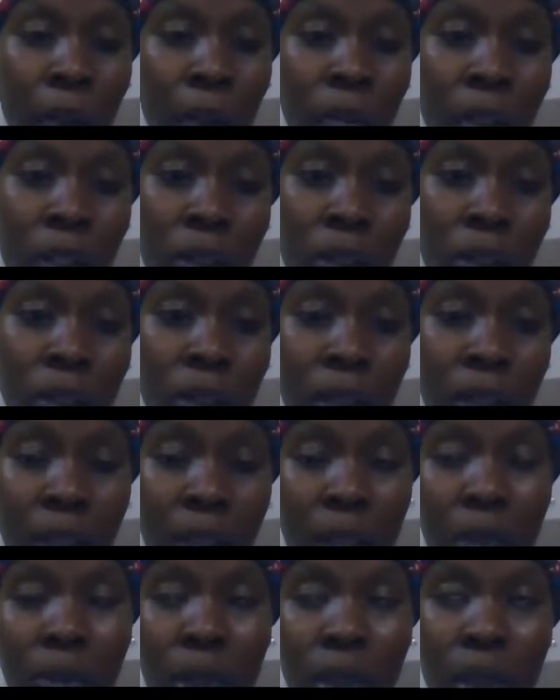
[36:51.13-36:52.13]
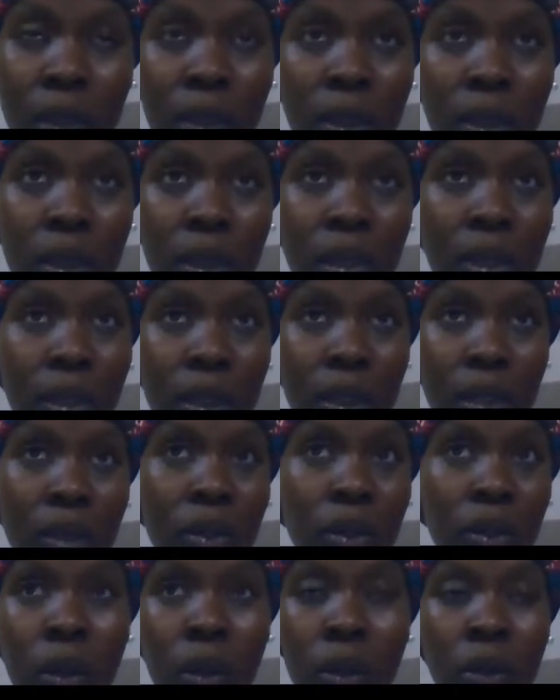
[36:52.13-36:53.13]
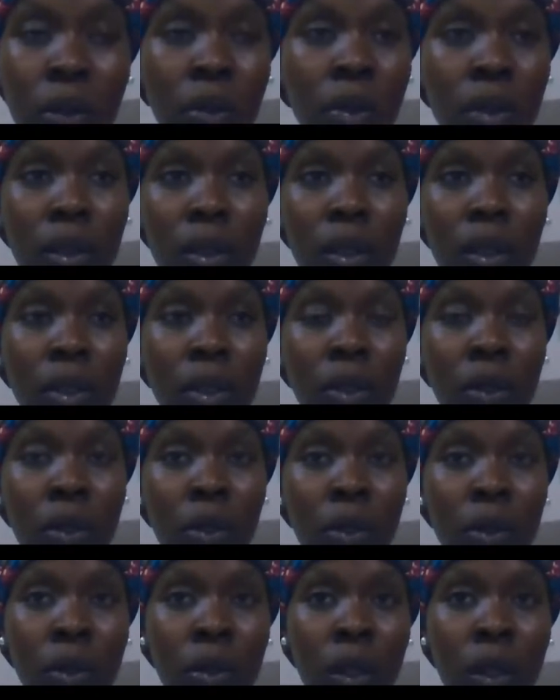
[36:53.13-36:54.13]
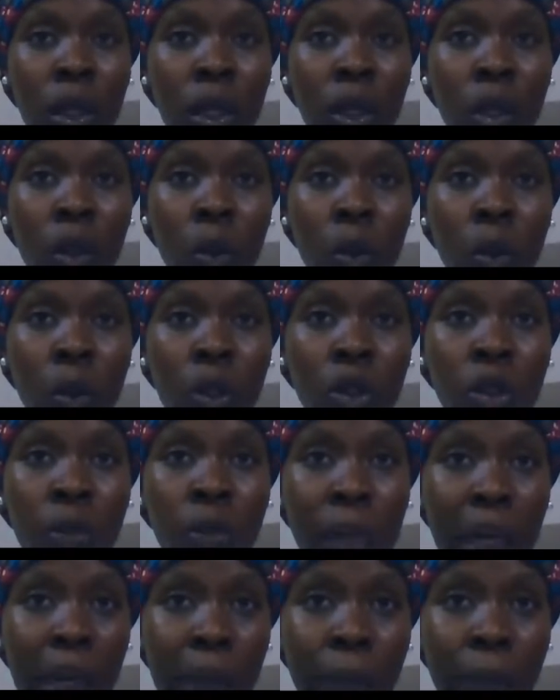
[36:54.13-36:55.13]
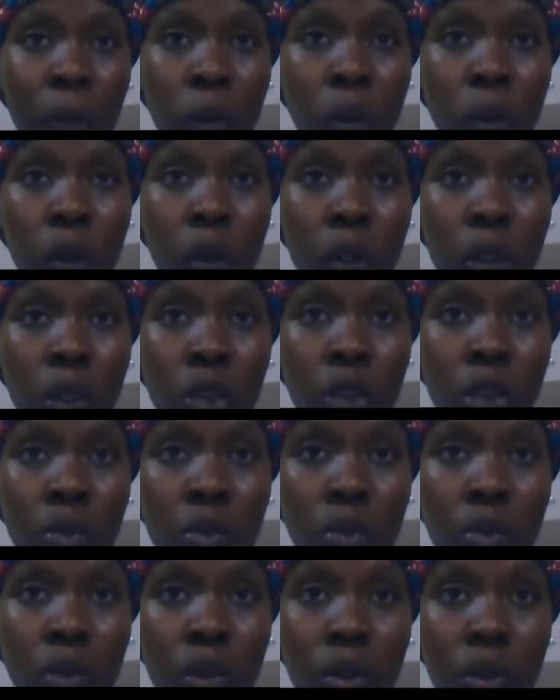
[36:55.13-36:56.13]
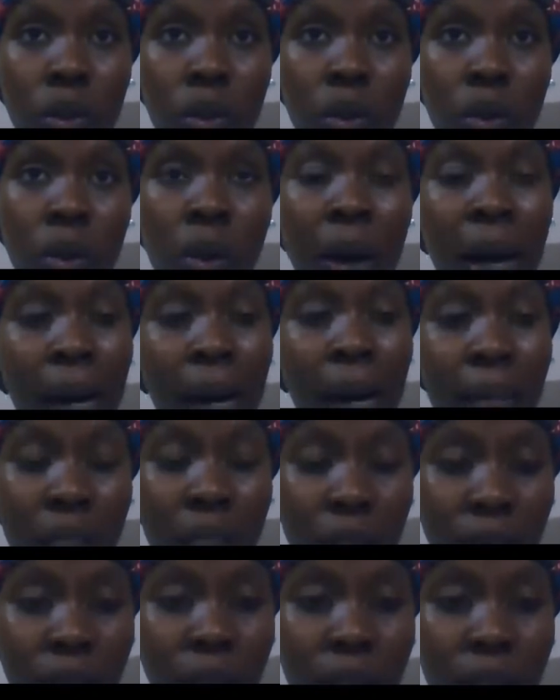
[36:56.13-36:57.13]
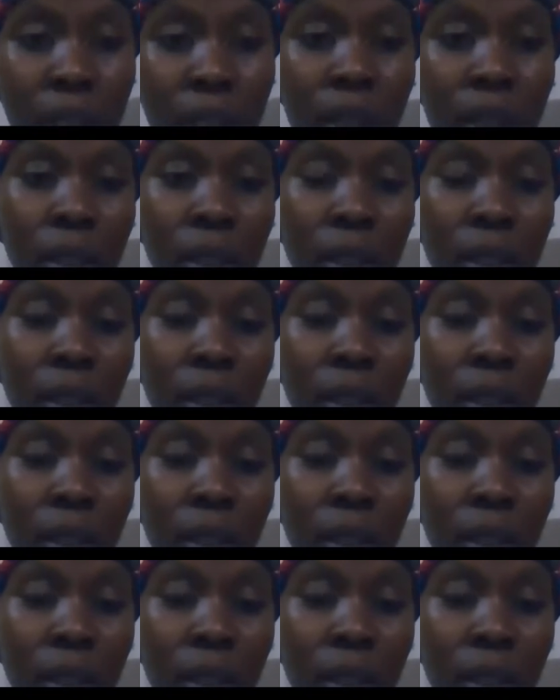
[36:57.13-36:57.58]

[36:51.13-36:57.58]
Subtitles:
Fashion design residencies, all those things, want to be able to contribute, actively